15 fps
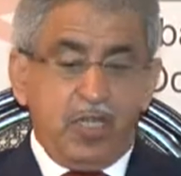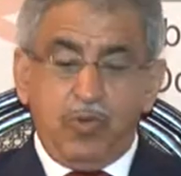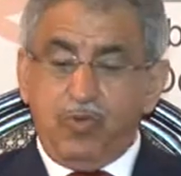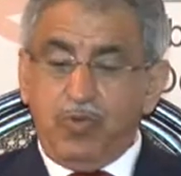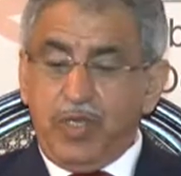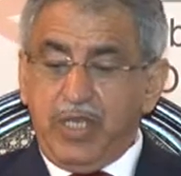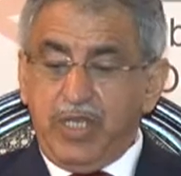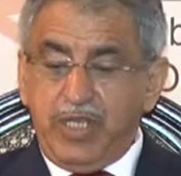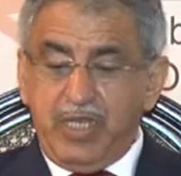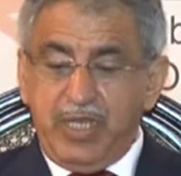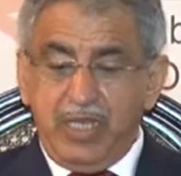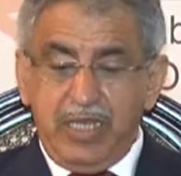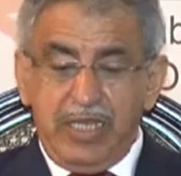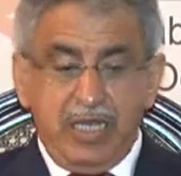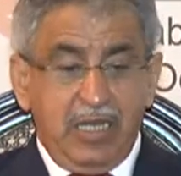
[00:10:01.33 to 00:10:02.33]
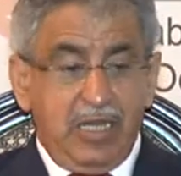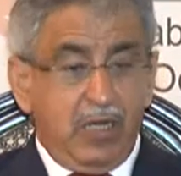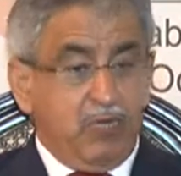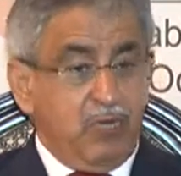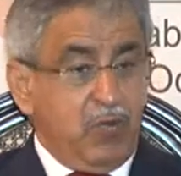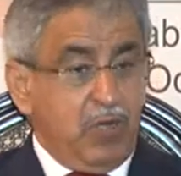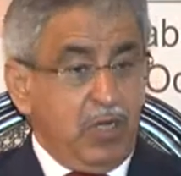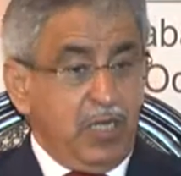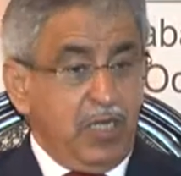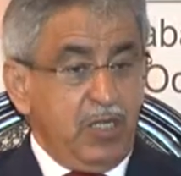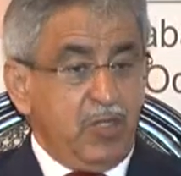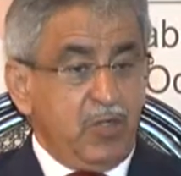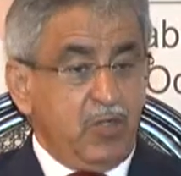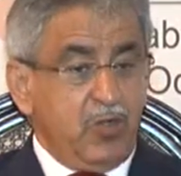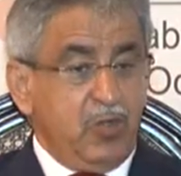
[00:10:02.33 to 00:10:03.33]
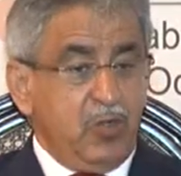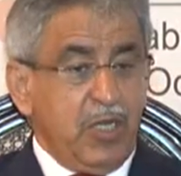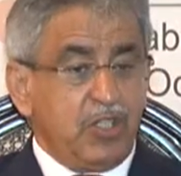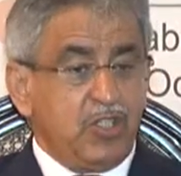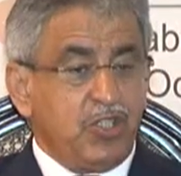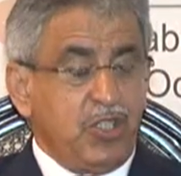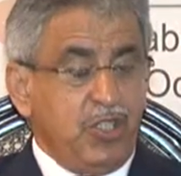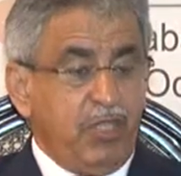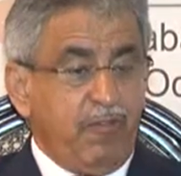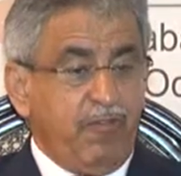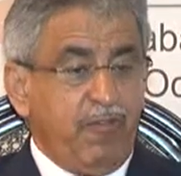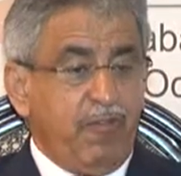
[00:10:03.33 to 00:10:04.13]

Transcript: We are working to achieve